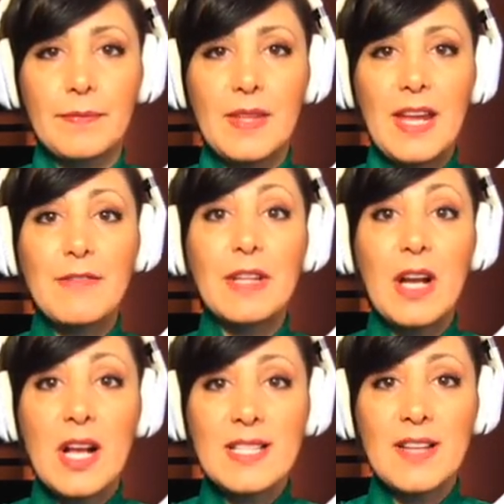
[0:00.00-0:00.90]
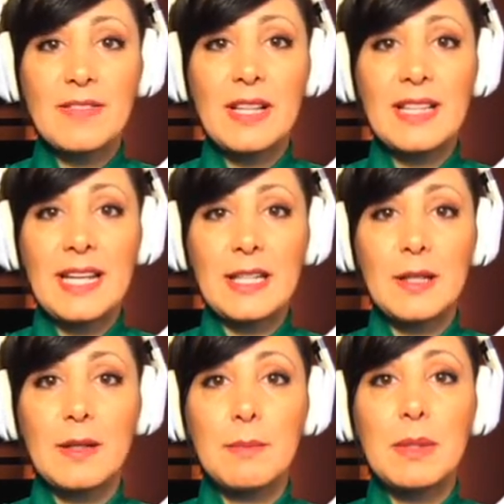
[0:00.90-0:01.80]
If the cost of the link
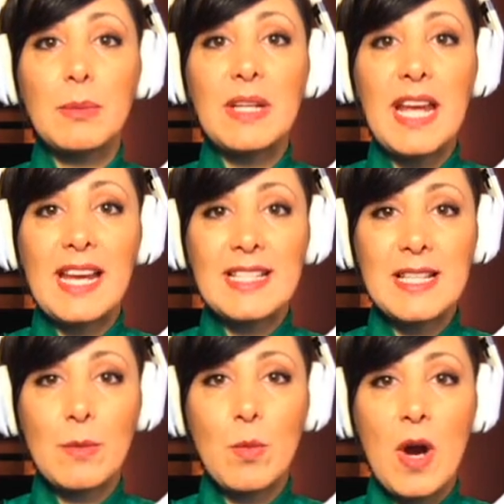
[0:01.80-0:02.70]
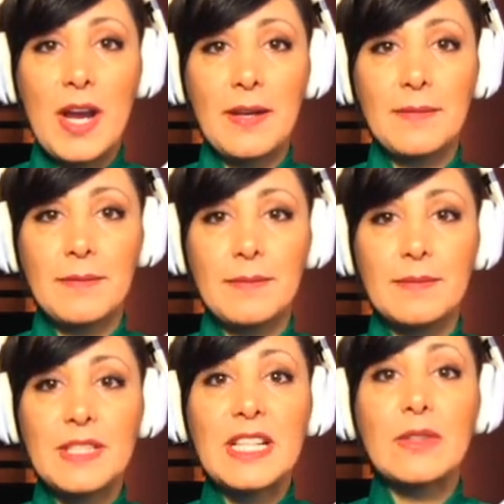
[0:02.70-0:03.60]
between X and Y
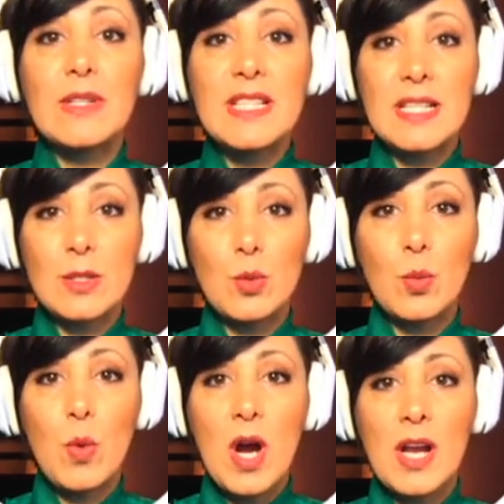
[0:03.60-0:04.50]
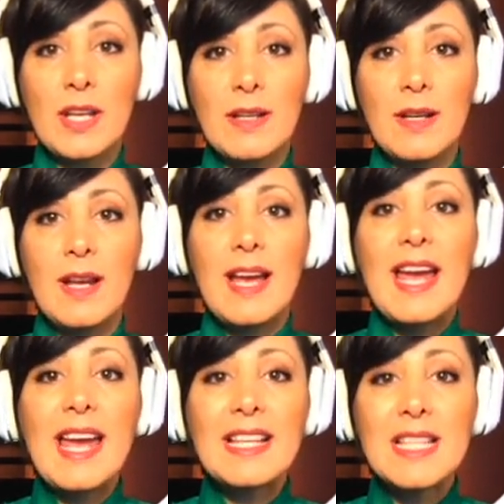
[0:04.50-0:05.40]
decreases to 1,
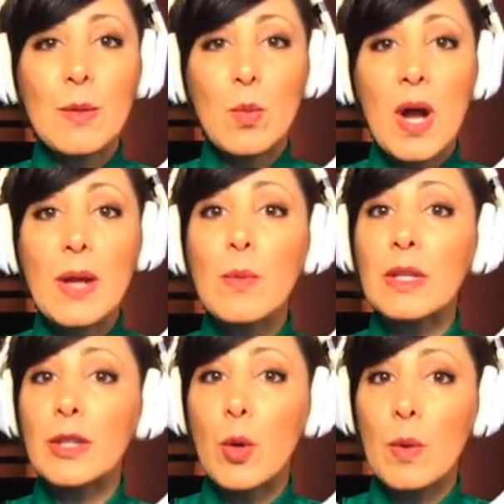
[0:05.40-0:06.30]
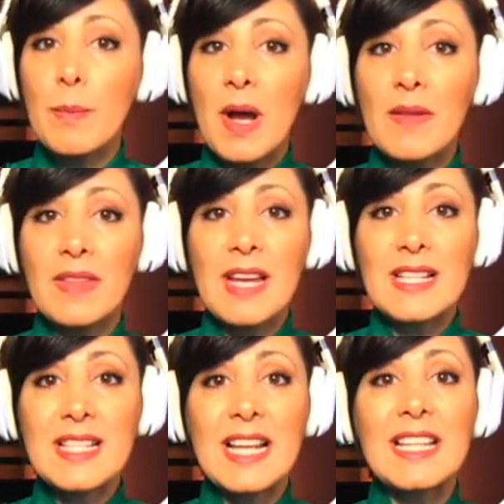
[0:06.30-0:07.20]
X and Y will know about
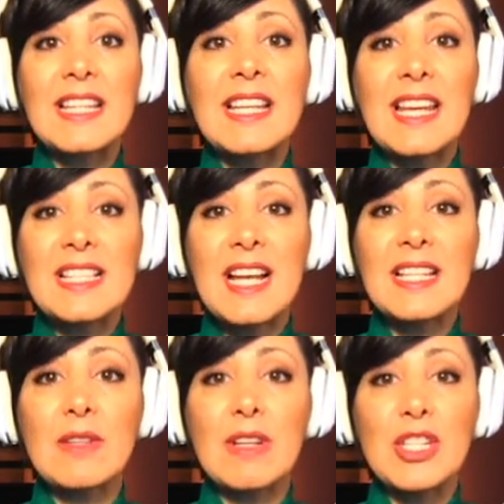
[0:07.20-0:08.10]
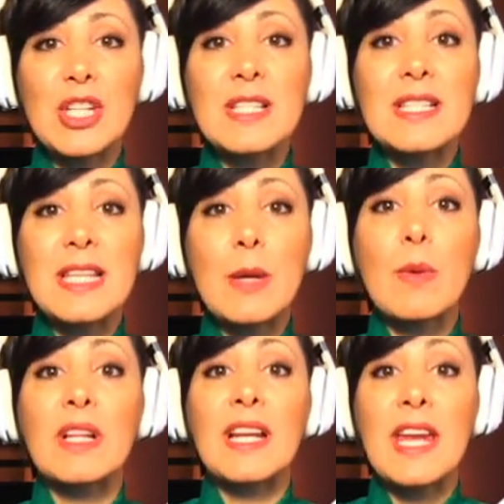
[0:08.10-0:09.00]
this, and in the next iteration, Z
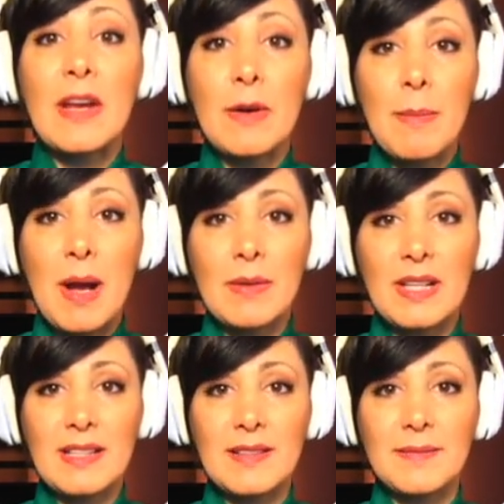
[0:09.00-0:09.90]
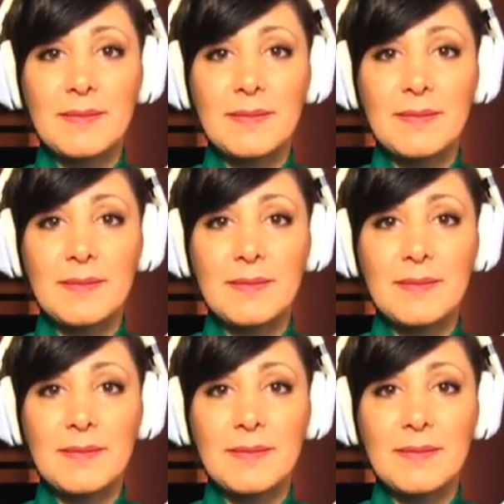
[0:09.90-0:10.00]
will hear about it